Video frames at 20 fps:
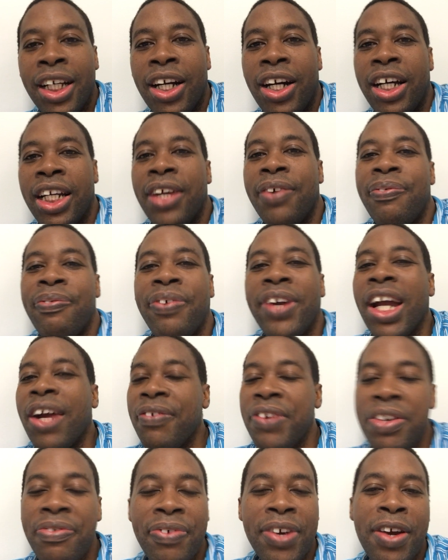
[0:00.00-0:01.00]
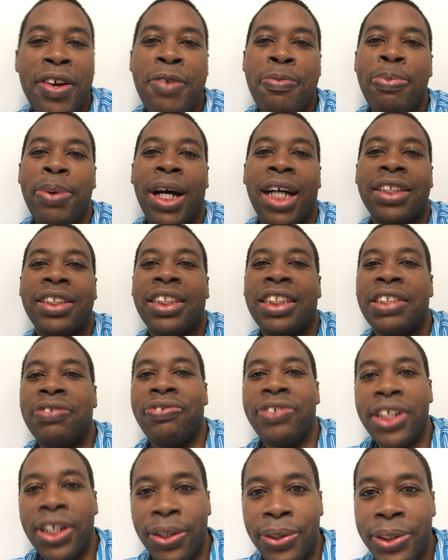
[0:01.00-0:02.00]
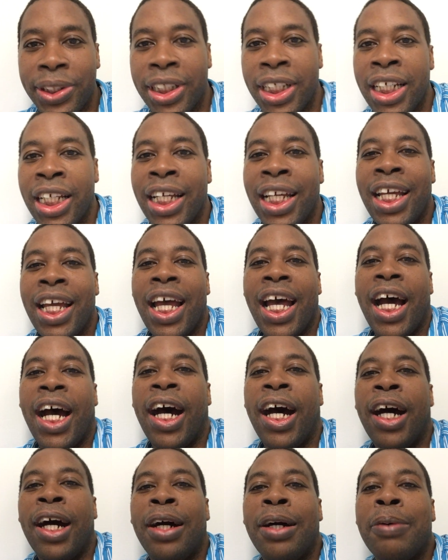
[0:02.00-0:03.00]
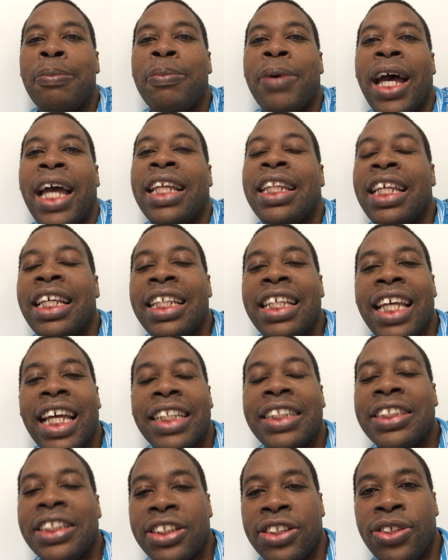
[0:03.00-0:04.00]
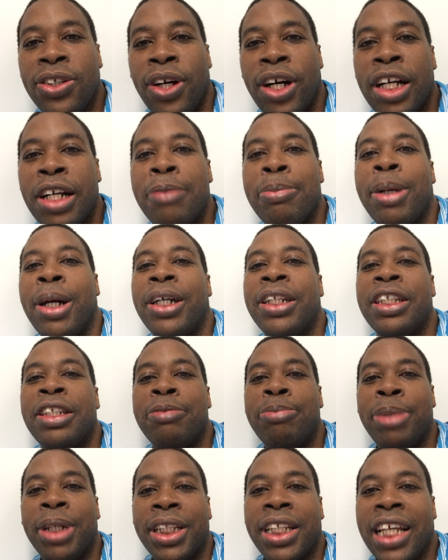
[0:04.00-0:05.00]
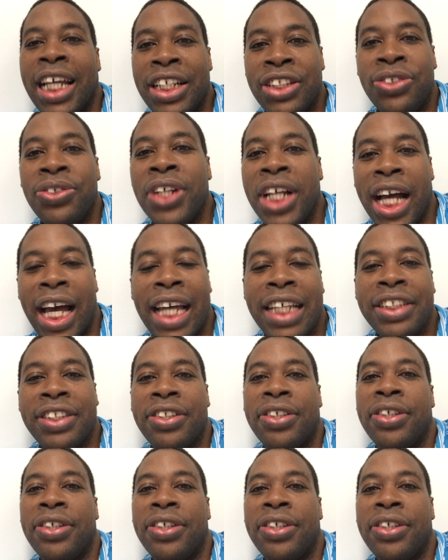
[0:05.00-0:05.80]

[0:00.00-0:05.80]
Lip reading: On a very, very positive note, I didn't get to talk about it, but as you guys